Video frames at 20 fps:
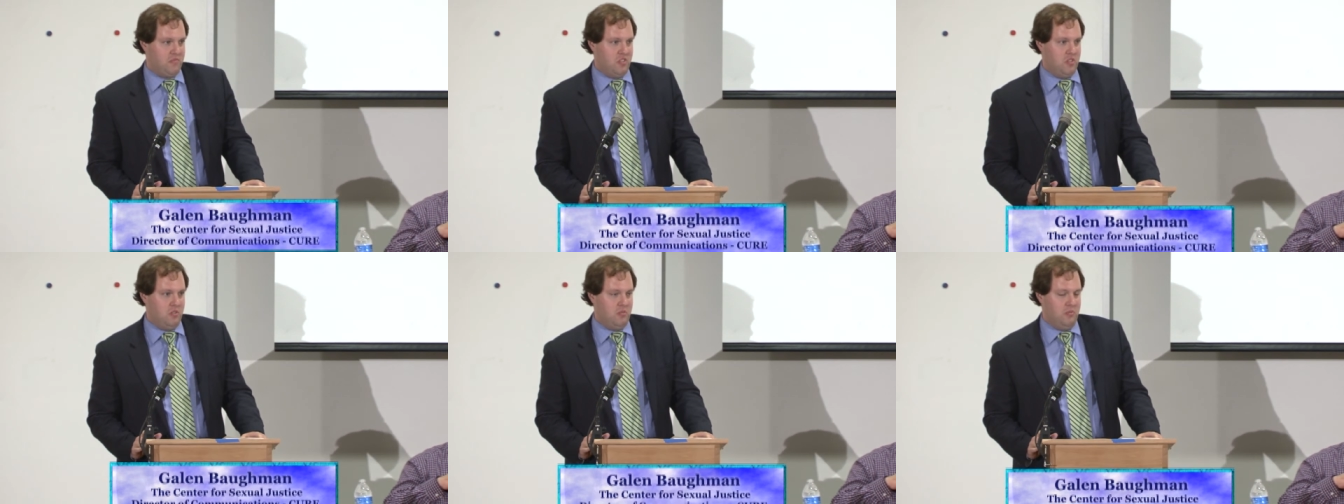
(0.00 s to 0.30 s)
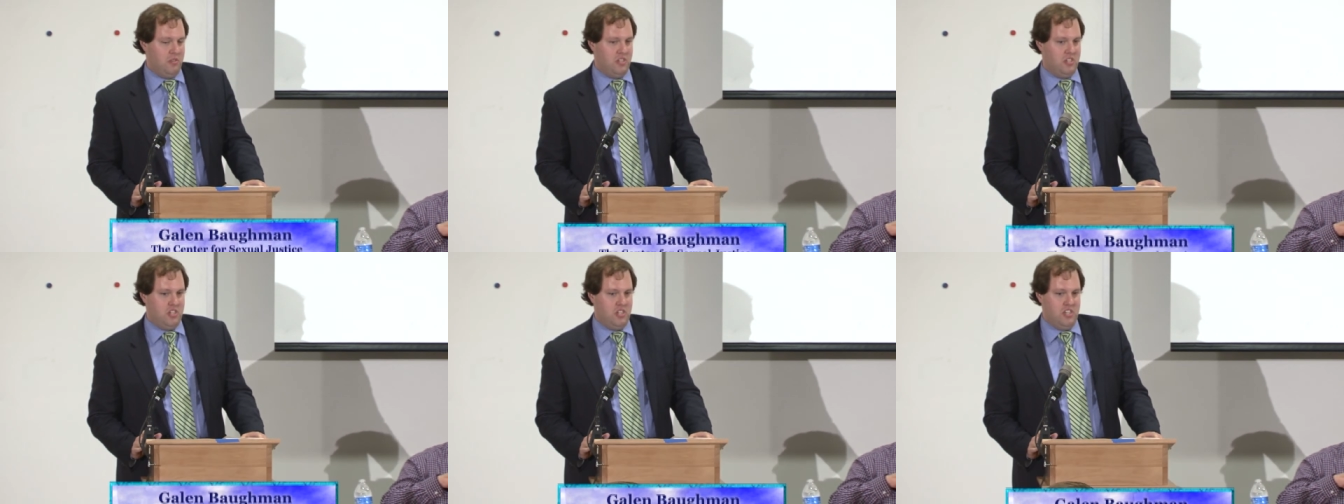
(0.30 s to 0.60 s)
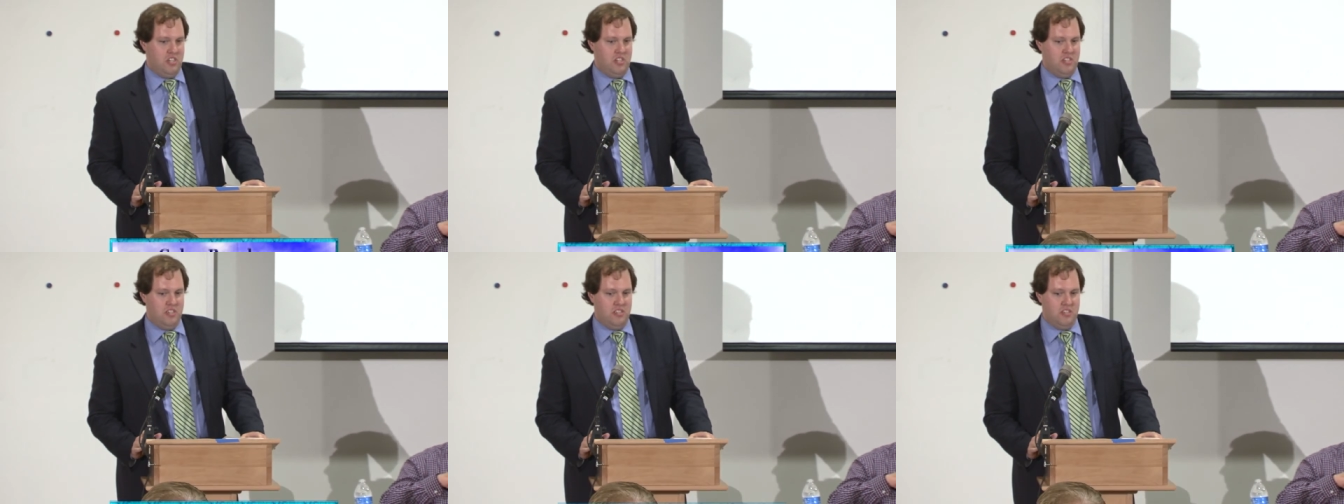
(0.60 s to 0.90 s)
which
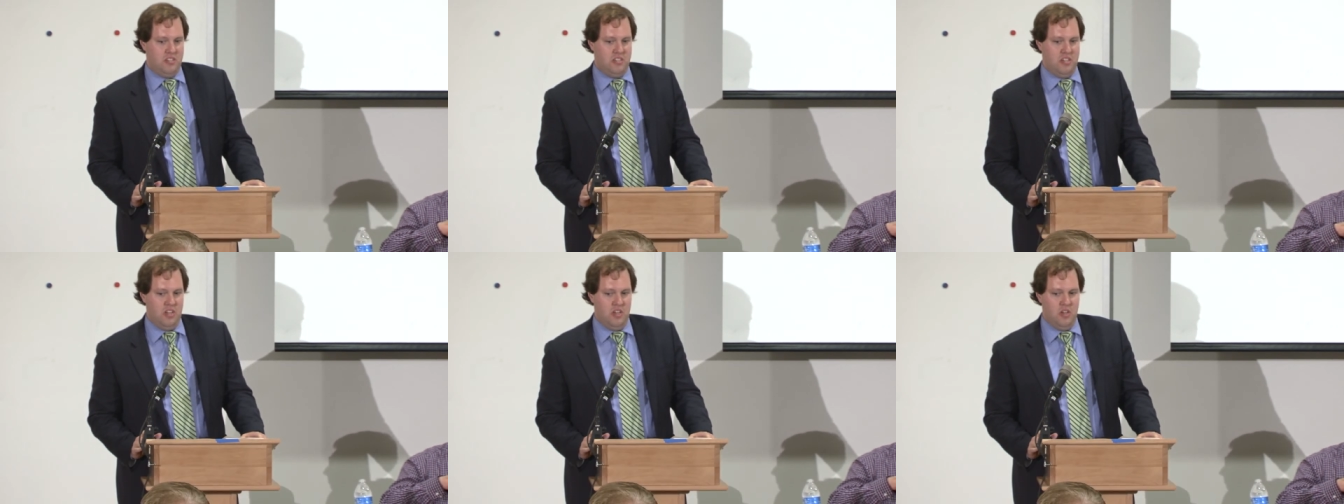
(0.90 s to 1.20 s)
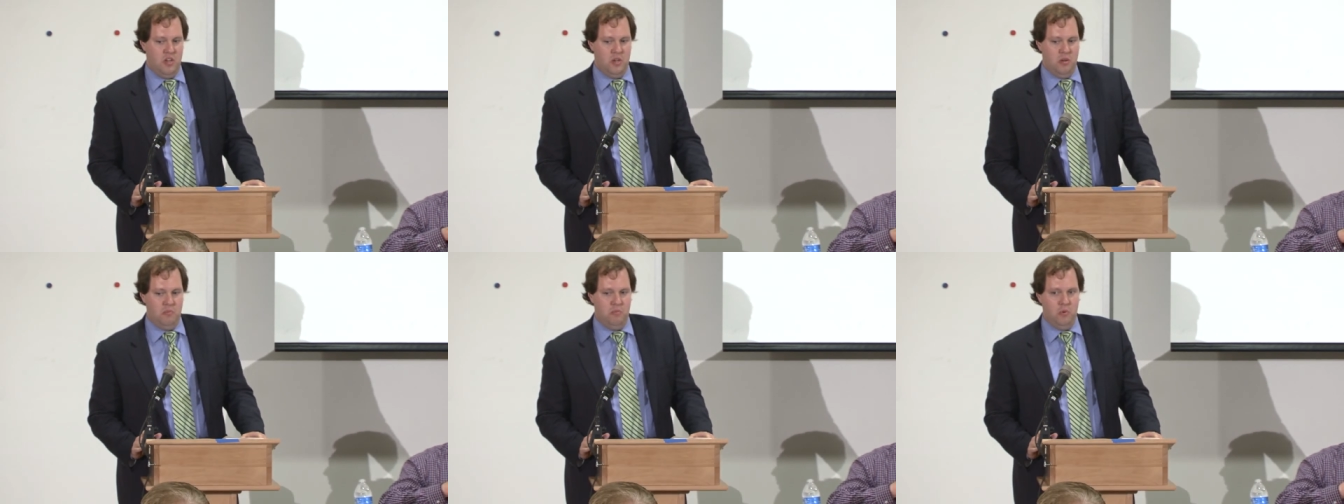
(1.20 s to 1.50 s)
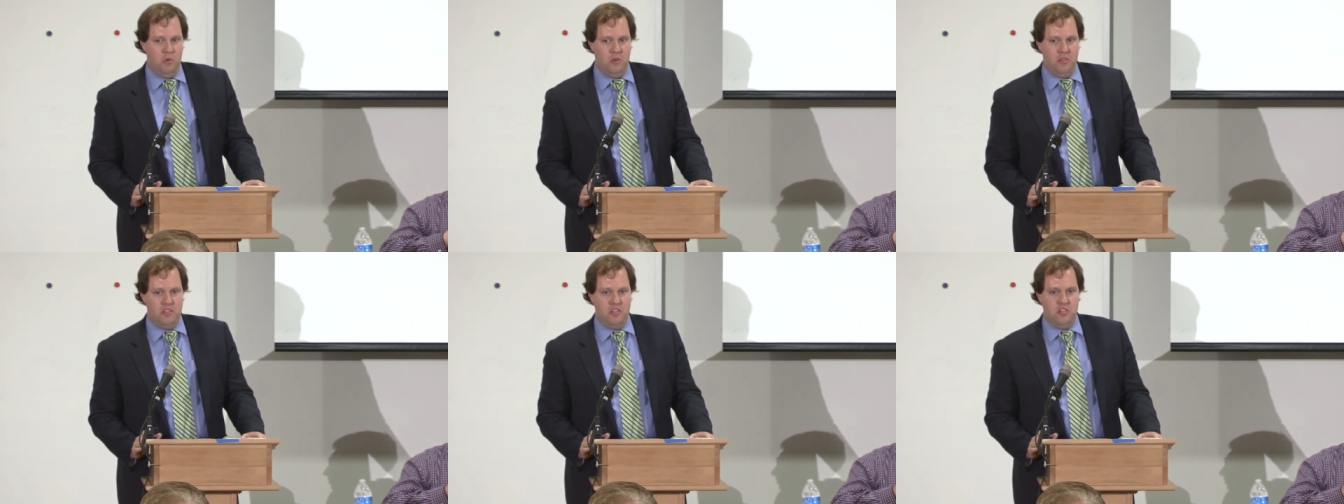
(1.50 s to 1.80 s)
is
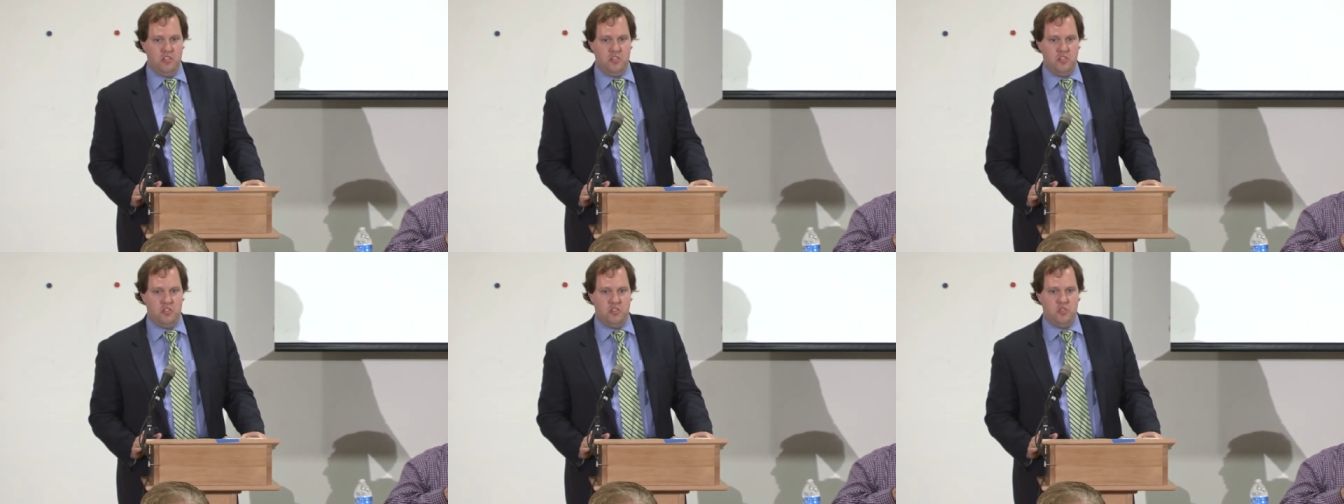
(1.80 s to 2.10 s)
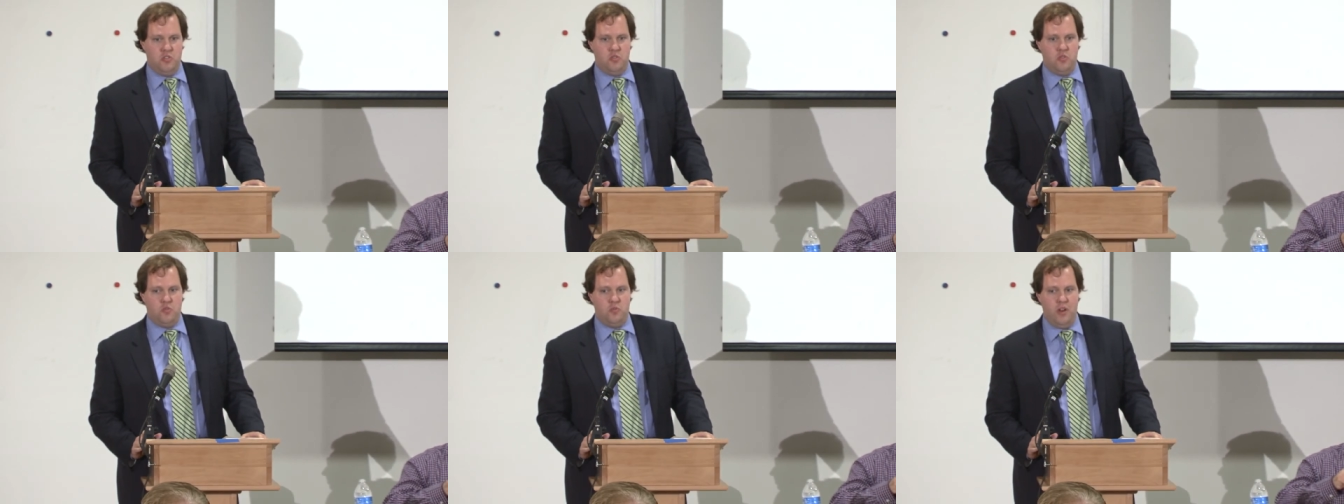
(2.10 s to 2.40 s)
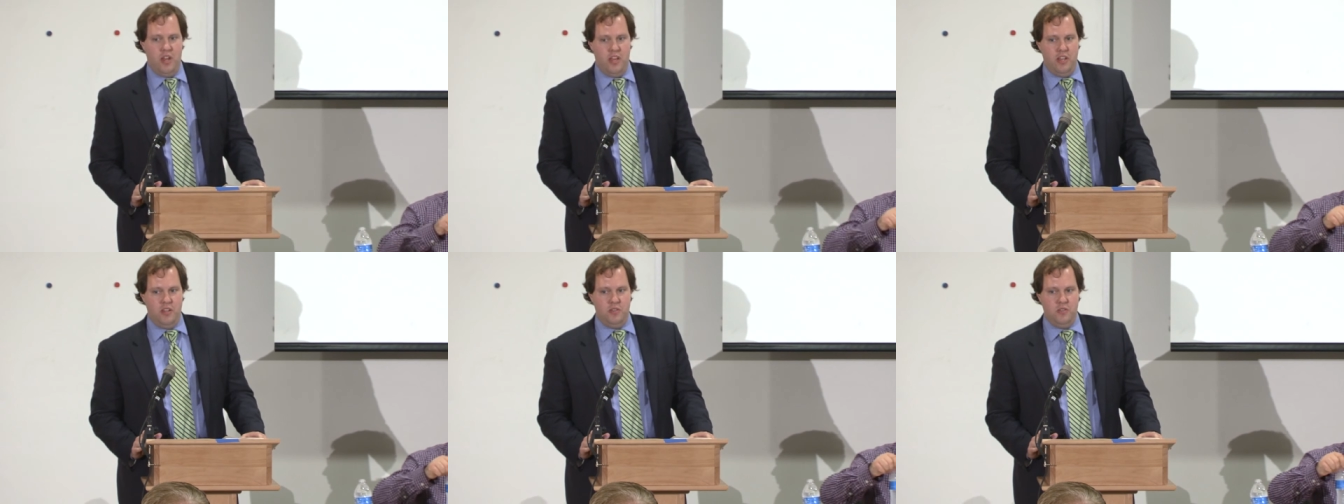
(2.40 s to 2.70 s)
more than just
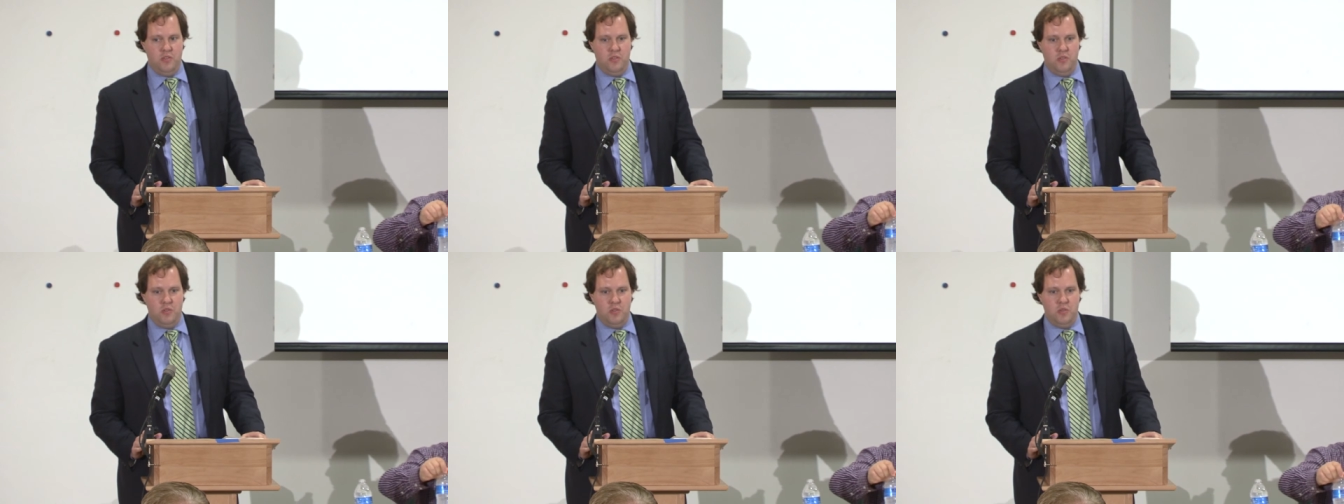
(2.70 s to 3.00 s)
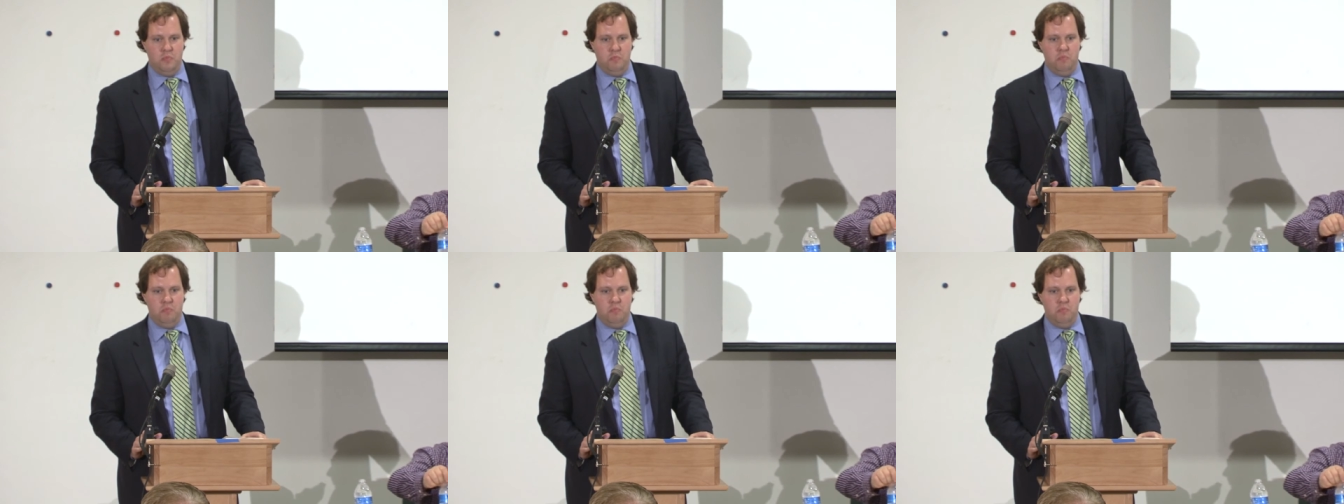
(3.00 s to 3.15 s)
trends,